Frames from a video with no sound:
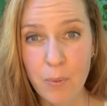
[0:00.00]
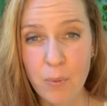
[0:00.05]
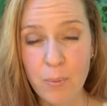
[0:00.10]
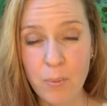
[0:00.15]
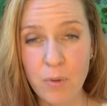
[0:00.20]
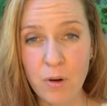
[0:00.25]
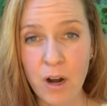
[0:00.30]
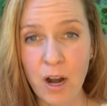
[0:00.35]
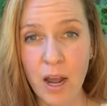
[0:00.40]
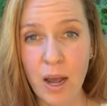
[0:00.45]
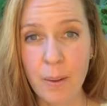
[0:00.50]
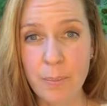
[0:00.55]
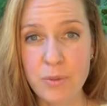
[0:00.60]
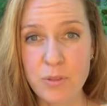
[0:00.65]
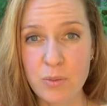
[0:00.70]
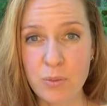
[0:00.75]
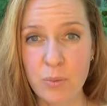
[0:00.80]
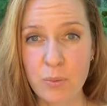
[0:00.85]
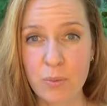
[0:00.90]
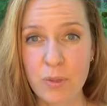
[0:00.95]

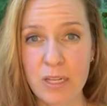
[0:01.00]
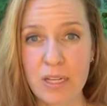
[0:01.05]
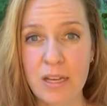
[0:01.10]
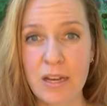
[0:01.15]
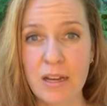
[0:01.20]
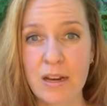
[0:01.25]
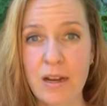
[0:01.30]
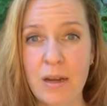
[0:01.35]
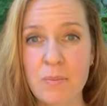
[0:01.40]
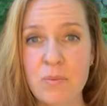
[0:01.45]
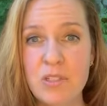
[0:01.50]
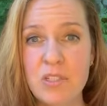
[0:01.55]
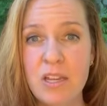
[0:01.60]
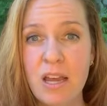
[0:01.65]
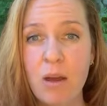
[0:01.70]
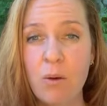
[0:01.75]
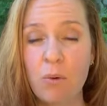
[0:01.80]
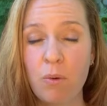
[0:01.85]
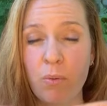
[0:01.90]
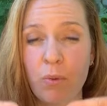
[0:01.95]
perhaps when we get
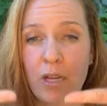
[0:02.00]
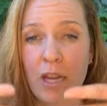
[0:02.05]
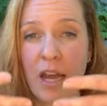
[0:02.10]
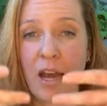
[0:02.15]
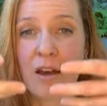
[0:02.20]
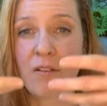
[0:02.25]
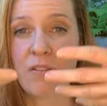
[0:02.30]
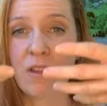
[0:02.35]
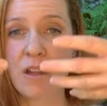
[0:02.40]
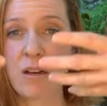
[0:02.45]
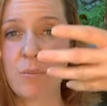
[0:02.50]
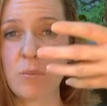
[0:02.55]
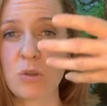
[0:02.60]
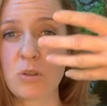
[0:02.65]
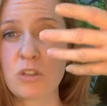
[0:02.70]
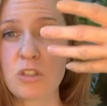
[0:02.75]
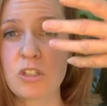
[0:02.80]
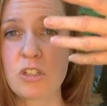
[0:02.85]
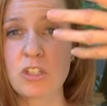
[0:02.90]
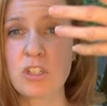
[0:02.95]
upset, when we have that
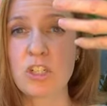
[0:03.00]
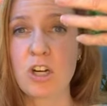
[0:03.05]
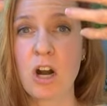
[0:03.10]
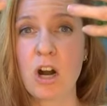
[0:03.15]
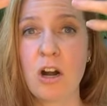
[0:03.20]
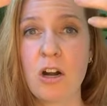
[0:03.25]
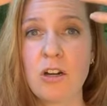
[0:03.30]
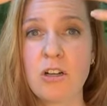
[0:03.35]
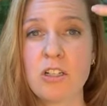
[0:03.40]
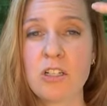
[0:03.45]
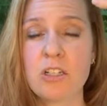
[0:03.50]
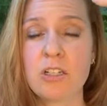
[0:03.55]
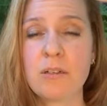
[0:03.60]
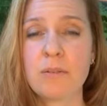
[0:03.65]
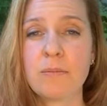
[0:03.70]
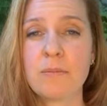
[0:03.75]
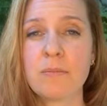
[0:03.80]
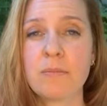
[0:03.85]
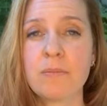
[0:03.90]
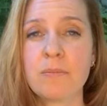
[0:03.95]
emotional charge,
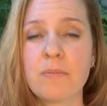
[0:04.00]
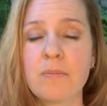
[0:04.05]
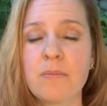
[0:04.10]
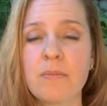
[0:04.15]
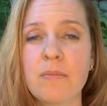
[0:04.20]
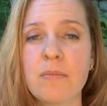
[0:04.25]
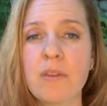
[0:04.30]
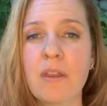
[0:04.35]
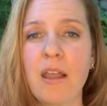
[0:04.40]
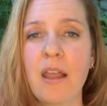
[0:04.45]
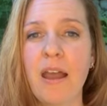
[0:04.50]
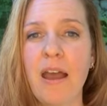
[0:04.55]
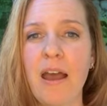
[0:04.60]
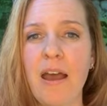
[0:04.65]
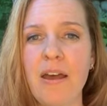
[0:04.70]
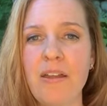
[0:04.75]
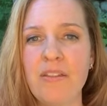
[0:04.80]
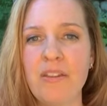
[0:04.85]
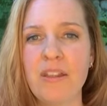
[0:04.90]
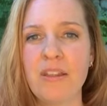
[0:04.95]

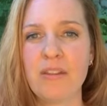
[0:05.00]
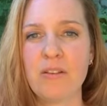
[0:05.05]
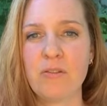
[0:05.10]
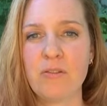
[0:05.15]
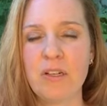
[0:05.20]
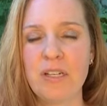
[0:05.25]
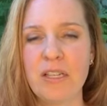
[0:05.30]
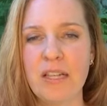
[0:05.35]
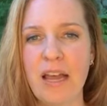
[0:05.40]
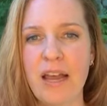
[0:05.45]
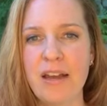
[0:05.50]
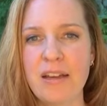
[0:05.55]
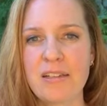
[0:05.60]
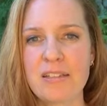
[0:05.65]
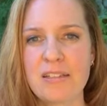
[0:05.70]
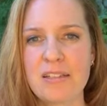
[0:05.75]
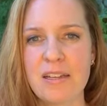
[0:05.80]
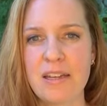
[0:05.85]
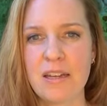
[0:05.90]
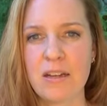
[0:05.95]
And then the
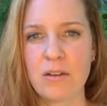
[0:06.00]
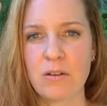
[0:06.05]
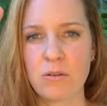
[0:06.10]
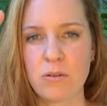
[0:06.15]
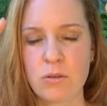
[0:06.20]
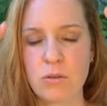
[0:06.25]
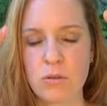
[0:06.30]
relaxing,